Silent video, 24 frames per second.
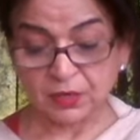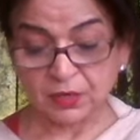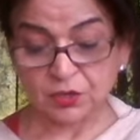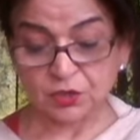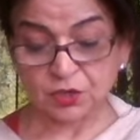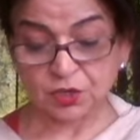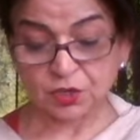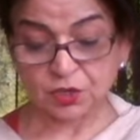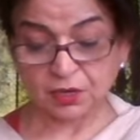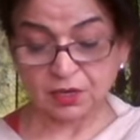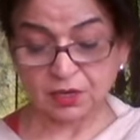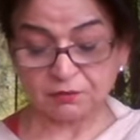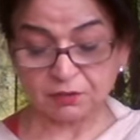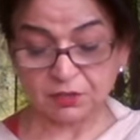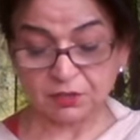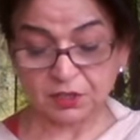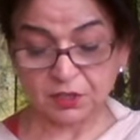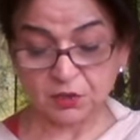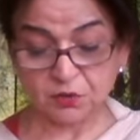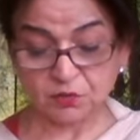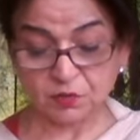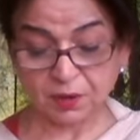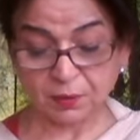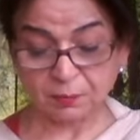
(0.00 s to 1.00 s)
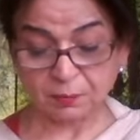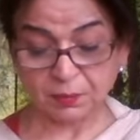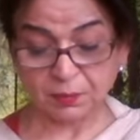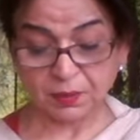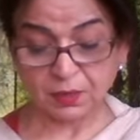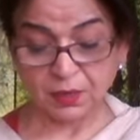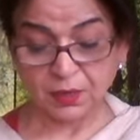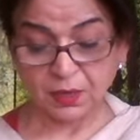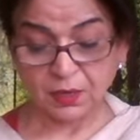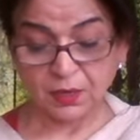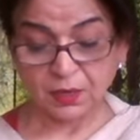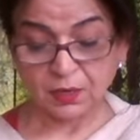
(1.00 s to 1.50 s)
Shalya with his
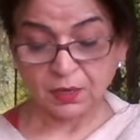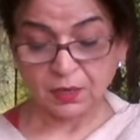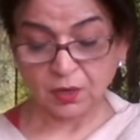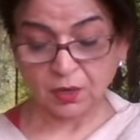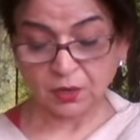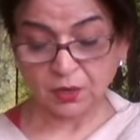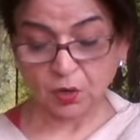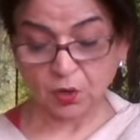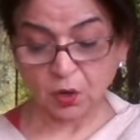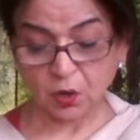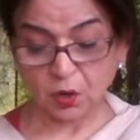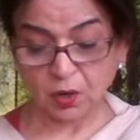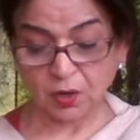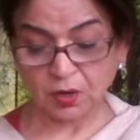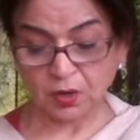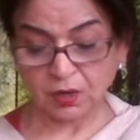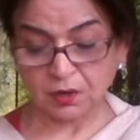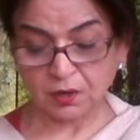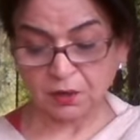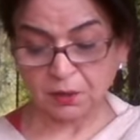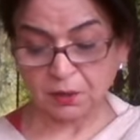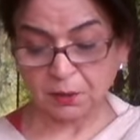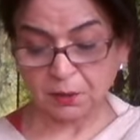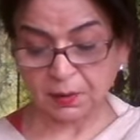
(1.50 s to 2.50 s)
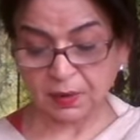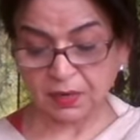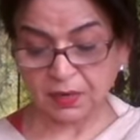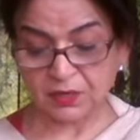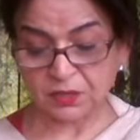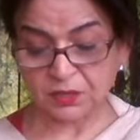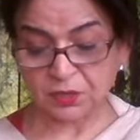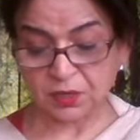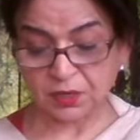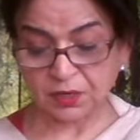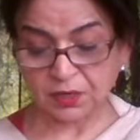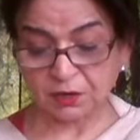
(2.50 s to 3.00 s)
weapon. Yet honor
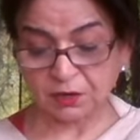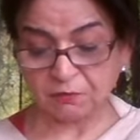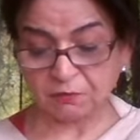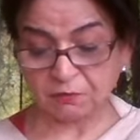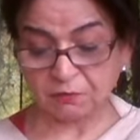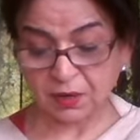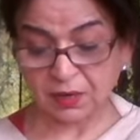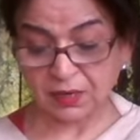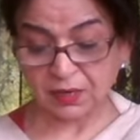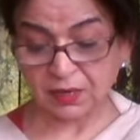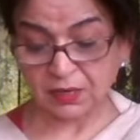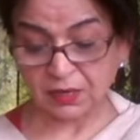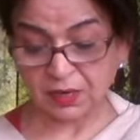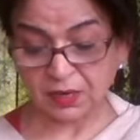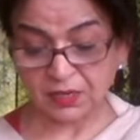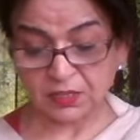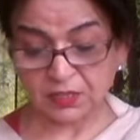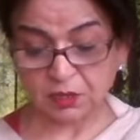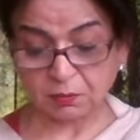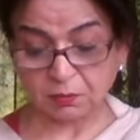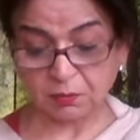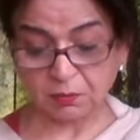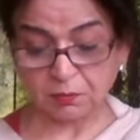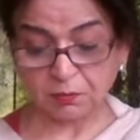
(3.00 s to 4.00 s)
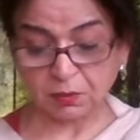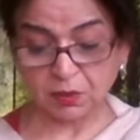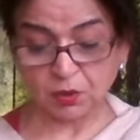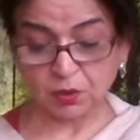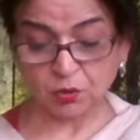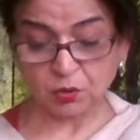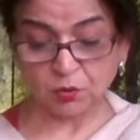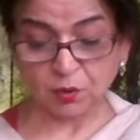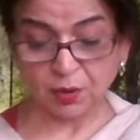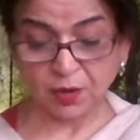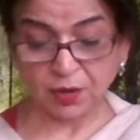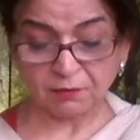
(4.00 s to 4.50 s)
demands that he fight. As
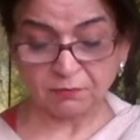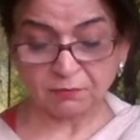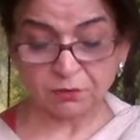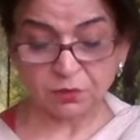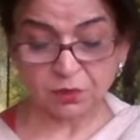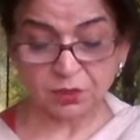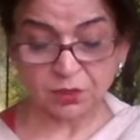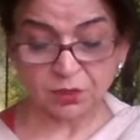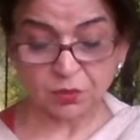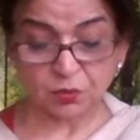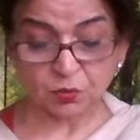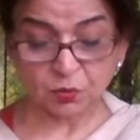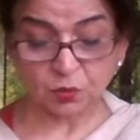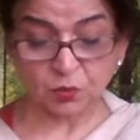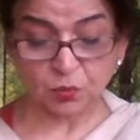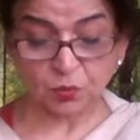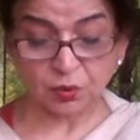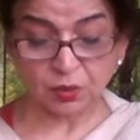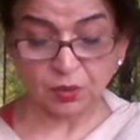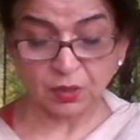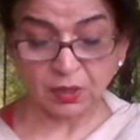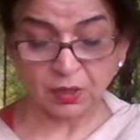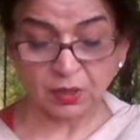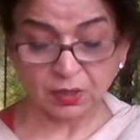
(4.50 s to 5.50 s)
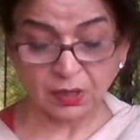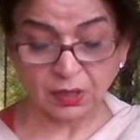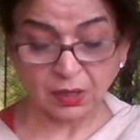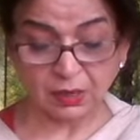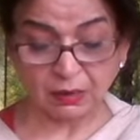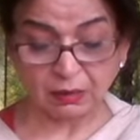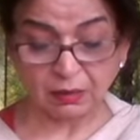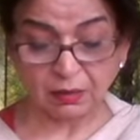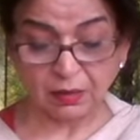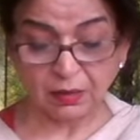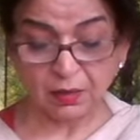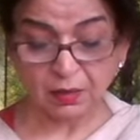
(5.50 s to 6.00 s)
Abhimanyu helps his own
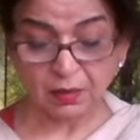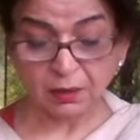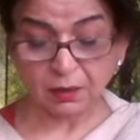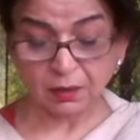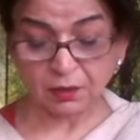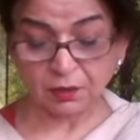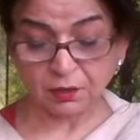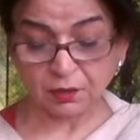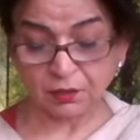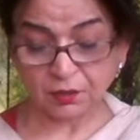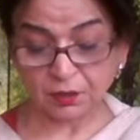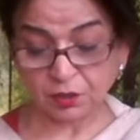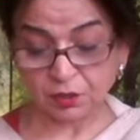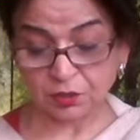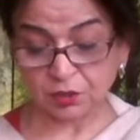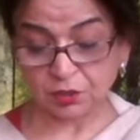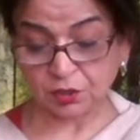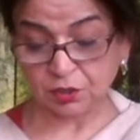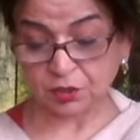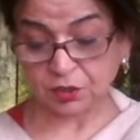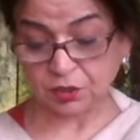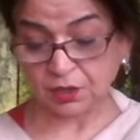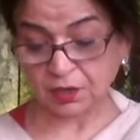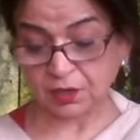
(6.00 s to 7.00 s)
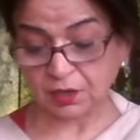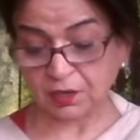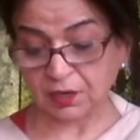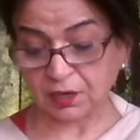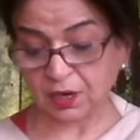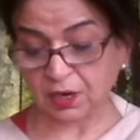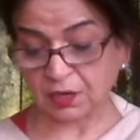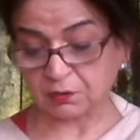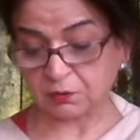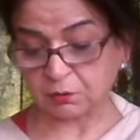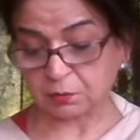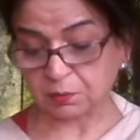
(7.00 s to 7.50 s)
gada, another Kshatriya
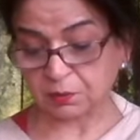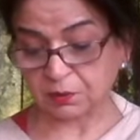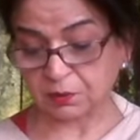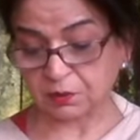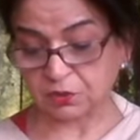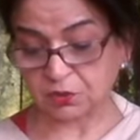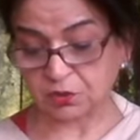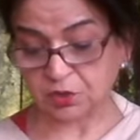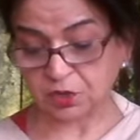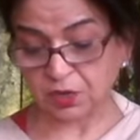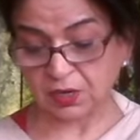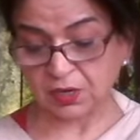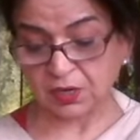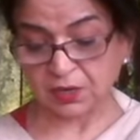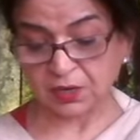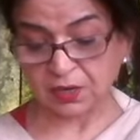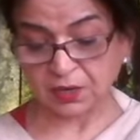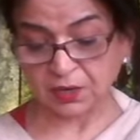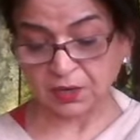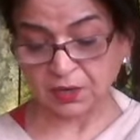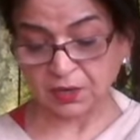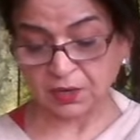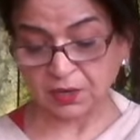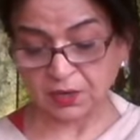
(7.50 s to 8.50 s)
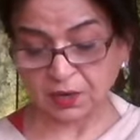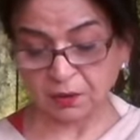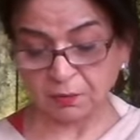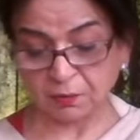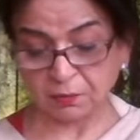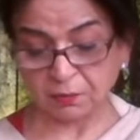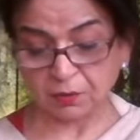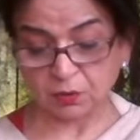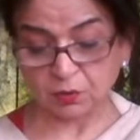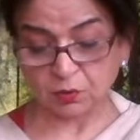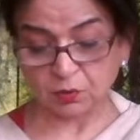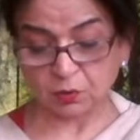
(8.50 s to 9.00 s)
arrives between Shalya and
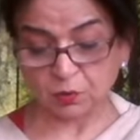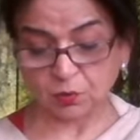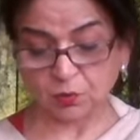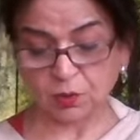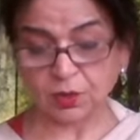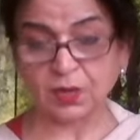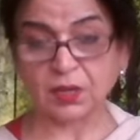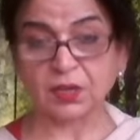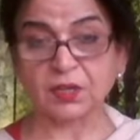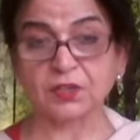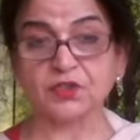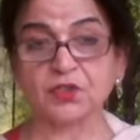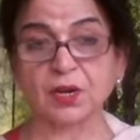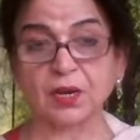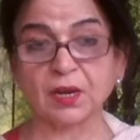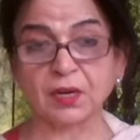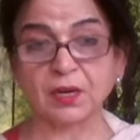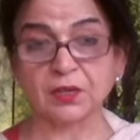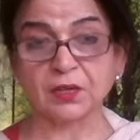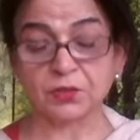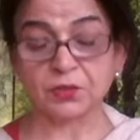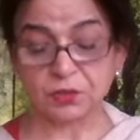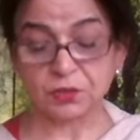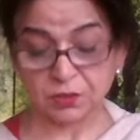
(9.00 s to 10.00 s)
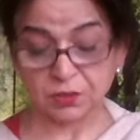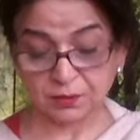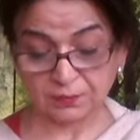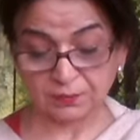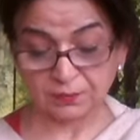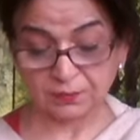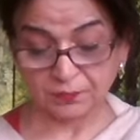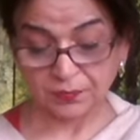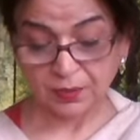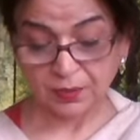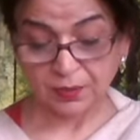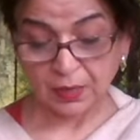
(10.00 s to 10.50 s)
him, roaring a challenge.
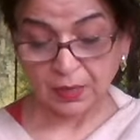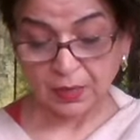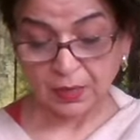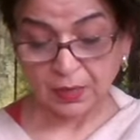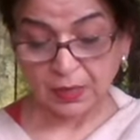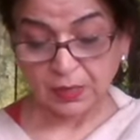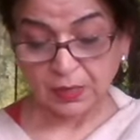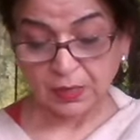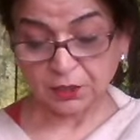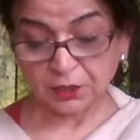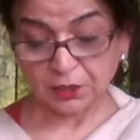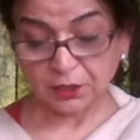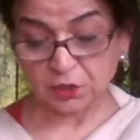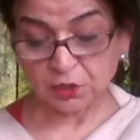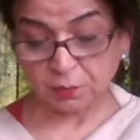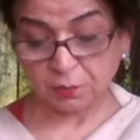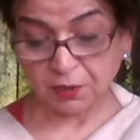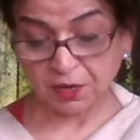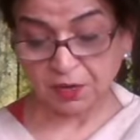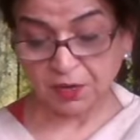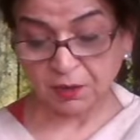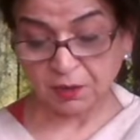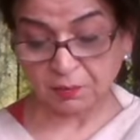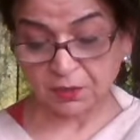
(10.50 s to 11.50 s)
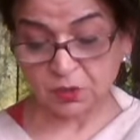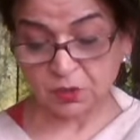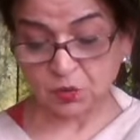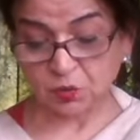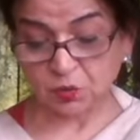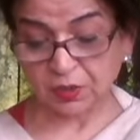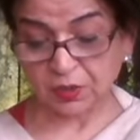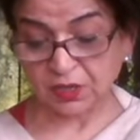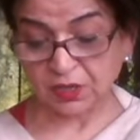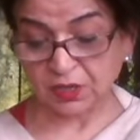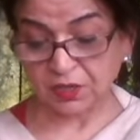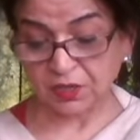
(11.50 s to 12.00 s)
It is Bhim
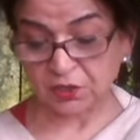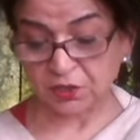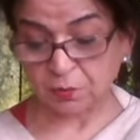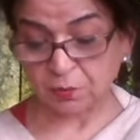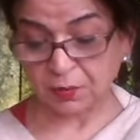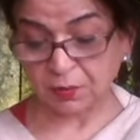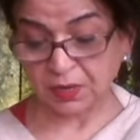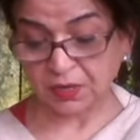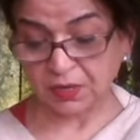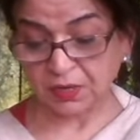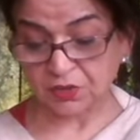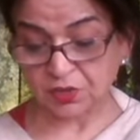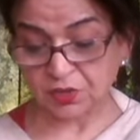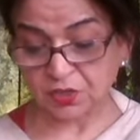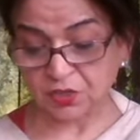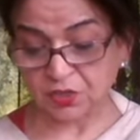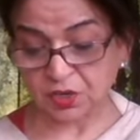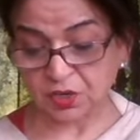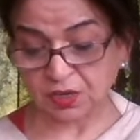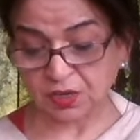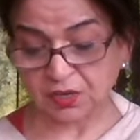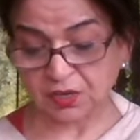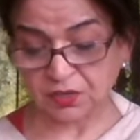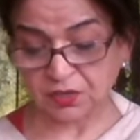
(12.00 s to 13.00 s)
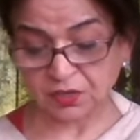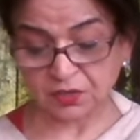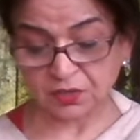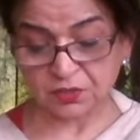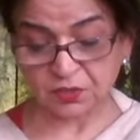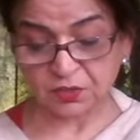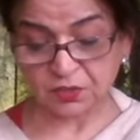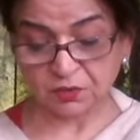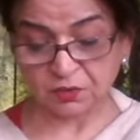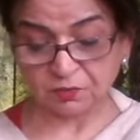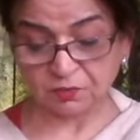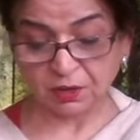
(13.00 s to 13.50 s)
swinging his mace. Shalya
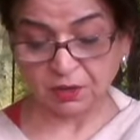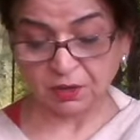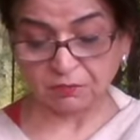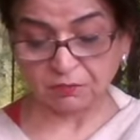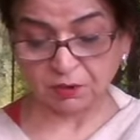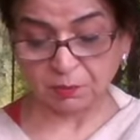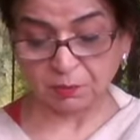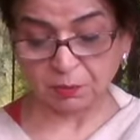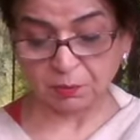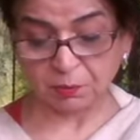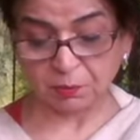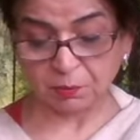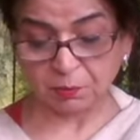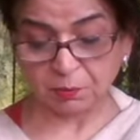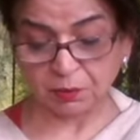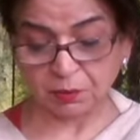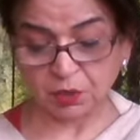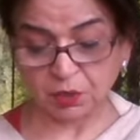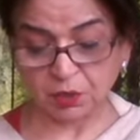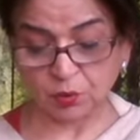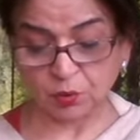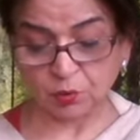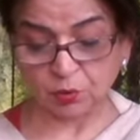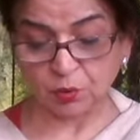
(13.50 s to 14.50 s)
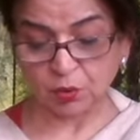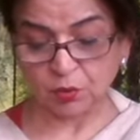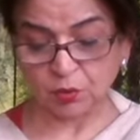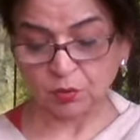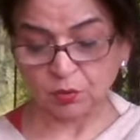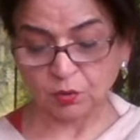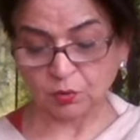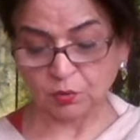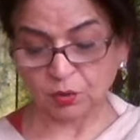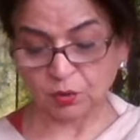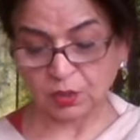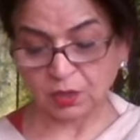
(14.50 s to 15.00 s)
turns away from Abhimanyu
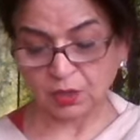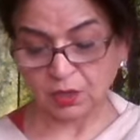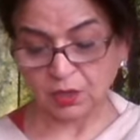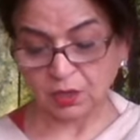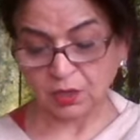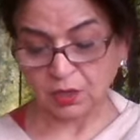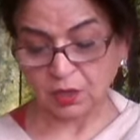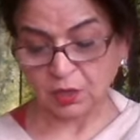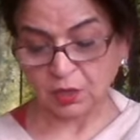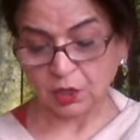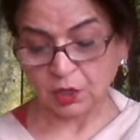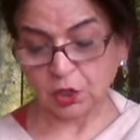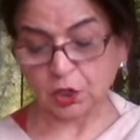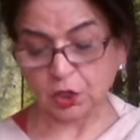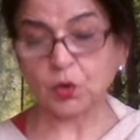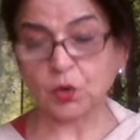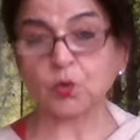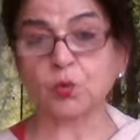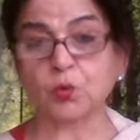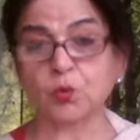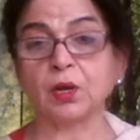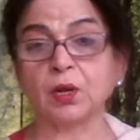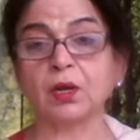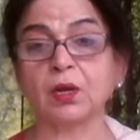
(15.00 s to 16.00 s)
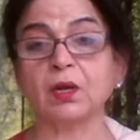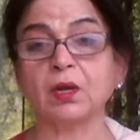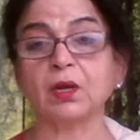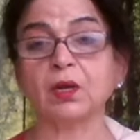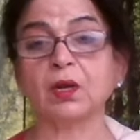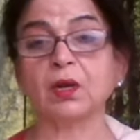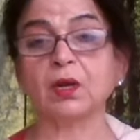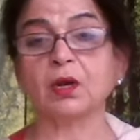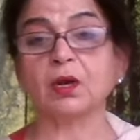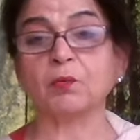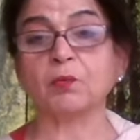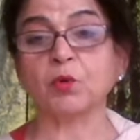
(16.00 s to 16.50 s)
to the equal
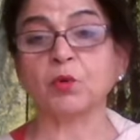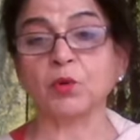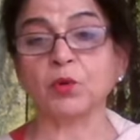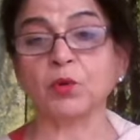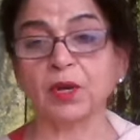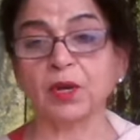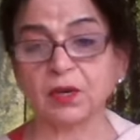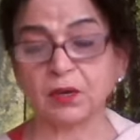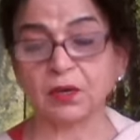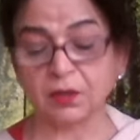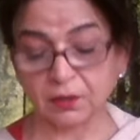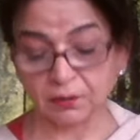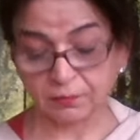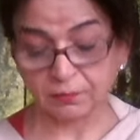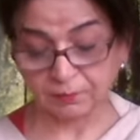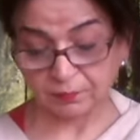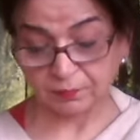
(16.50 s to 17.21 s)
opponent.